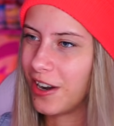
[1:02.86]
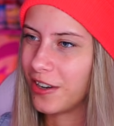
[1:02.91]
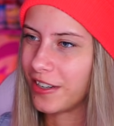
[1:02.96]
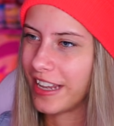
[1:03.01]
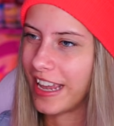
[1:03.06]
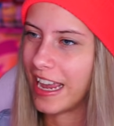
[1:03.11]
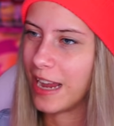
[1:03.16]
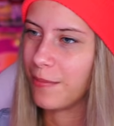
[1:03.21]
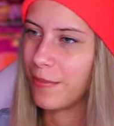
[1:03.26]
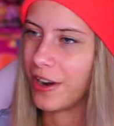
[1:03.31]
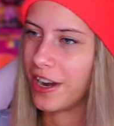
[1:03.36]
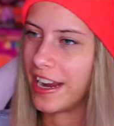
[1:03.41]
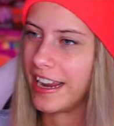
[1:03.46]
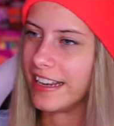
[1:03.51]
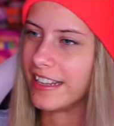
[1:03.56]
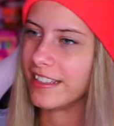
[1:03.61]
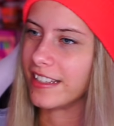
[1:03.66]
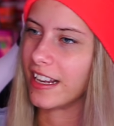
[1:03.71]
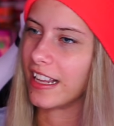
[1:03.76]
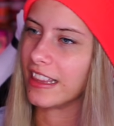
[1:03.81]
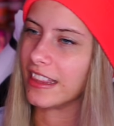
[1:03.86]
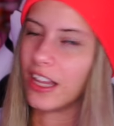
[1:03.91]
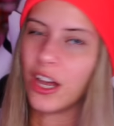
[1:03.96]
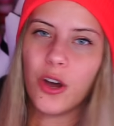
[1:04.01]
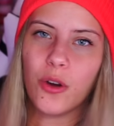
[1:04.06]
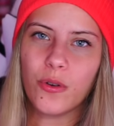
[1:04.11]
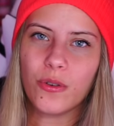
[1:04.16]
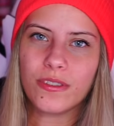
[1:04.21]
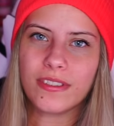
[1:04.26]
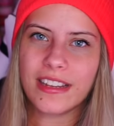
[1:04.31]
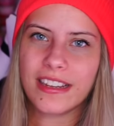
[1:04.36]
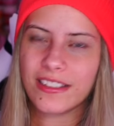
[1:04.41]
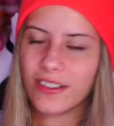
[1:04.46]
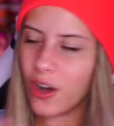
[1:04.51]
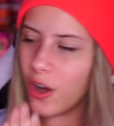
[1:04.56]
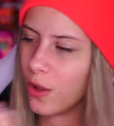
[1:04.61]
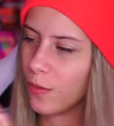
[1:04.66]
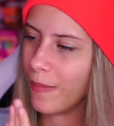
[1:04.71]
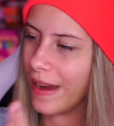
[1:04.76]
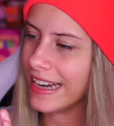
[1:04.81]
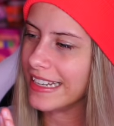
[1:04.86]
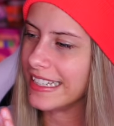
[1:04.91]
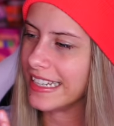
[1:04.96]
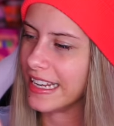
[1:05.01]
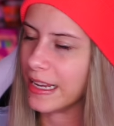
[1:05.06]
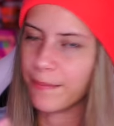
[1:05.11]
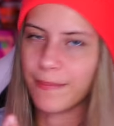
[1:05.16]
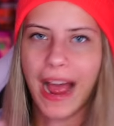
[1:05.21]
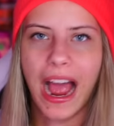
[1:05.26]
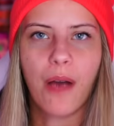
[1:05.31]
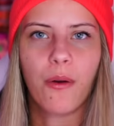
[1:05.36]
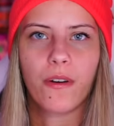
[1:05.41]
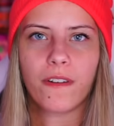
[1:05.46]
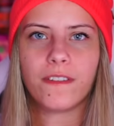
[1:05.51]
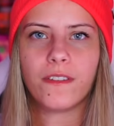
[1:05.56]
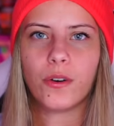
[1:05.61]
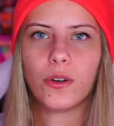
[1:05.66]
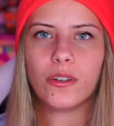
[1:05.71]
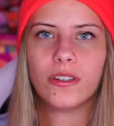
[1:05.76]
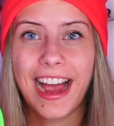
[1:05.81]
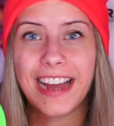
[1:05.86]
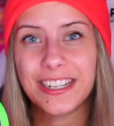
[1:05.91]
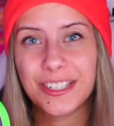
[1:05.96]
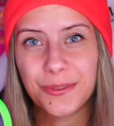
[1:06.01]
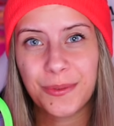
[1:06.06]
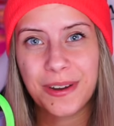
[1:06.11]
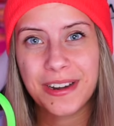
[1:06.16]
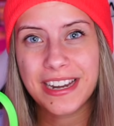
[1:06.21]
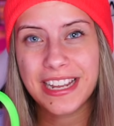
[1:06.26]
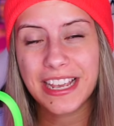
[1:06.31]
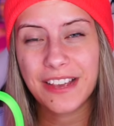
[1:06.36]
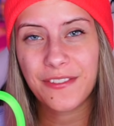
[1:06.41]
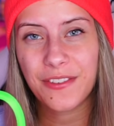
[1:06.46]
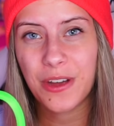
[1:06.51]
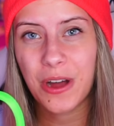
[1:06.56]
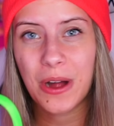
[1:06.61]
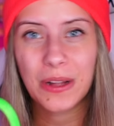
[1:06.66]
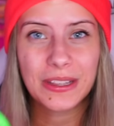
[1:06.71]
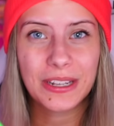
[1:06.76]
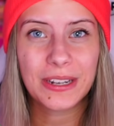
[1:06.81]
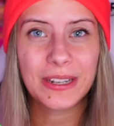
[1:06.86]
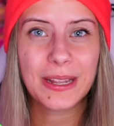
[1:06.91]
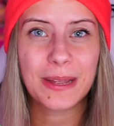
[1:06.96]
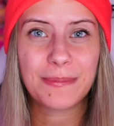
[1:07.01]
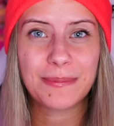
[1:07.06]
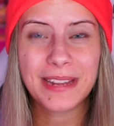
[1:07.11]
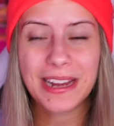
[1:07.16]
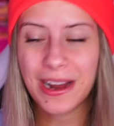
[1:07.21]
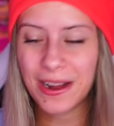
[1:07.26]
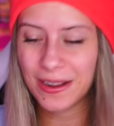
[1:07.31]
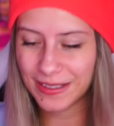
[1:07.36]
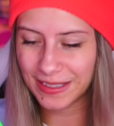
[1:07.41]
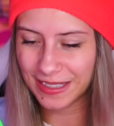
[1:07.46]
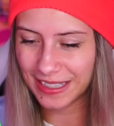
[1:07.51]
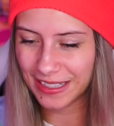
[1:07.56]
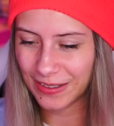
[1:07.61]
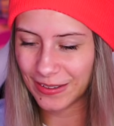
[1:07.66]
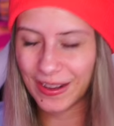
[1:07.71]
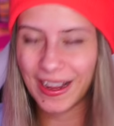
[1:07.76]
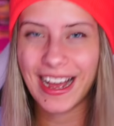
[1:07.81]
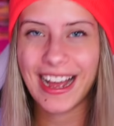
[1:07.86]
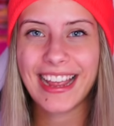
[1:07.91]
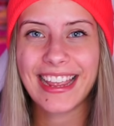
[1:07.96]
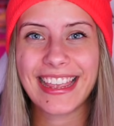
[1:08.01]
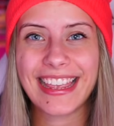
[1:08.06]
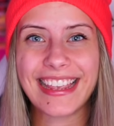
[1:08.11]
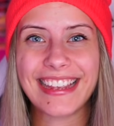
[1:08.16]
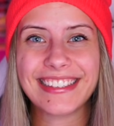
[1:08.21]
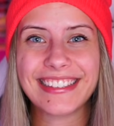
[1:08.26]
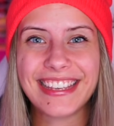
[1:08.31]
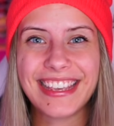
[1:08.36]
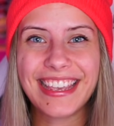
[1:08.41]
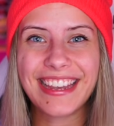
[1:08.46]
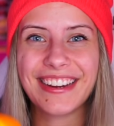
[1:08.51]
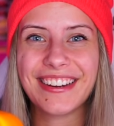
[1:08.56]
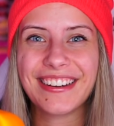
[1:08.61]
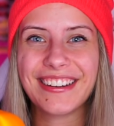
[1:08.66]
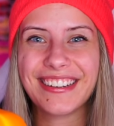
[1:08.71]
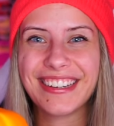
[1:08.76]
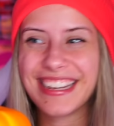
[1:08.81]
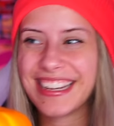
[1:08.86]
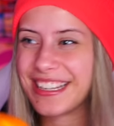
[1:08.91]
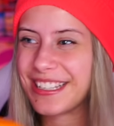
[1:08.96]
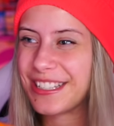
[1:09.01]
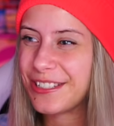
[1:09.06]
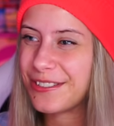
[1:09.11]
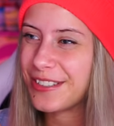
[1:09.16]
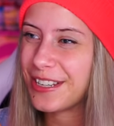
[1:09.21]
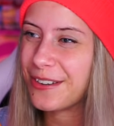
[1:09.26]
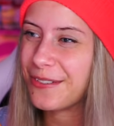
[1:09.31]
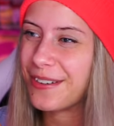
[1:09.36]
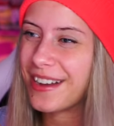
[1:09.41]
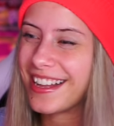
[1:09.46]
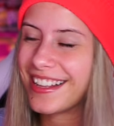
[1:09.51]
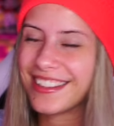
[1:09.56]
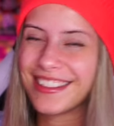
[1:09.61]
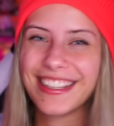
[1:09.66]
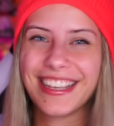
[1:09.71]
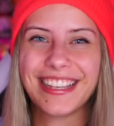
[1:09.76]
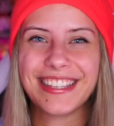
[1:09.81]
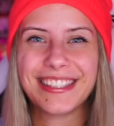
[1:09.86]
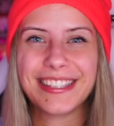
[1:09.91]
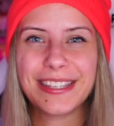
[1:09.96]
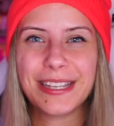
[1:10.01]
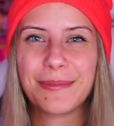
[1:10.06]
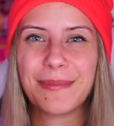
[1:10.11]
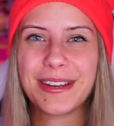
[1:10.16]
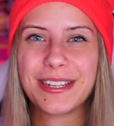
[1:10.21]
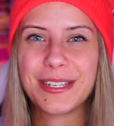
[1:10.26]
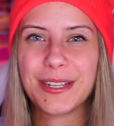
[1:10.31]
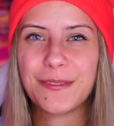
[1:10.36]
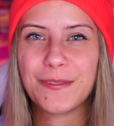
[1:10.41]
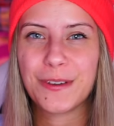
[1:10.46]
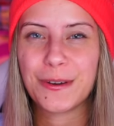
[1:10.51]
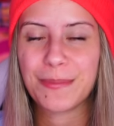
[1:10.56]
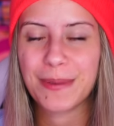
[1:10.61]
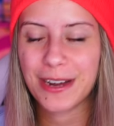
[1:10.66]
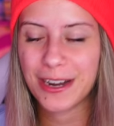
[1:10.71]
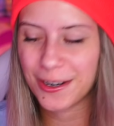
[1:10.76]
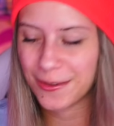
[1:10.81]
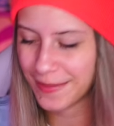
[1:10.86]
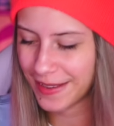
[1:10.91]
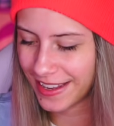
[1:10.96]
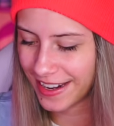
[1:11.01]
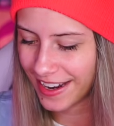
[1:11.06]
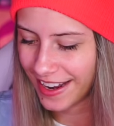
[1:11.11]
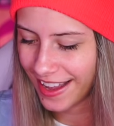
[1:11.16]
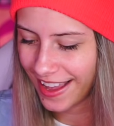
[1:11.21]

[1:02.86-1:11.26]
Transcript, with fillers: on camera. He just glows. He's almighty and powerful. I just wanted to give y'all a little update on the little guy. He's here. He's doing well. He sits on my G-Fuel pyramid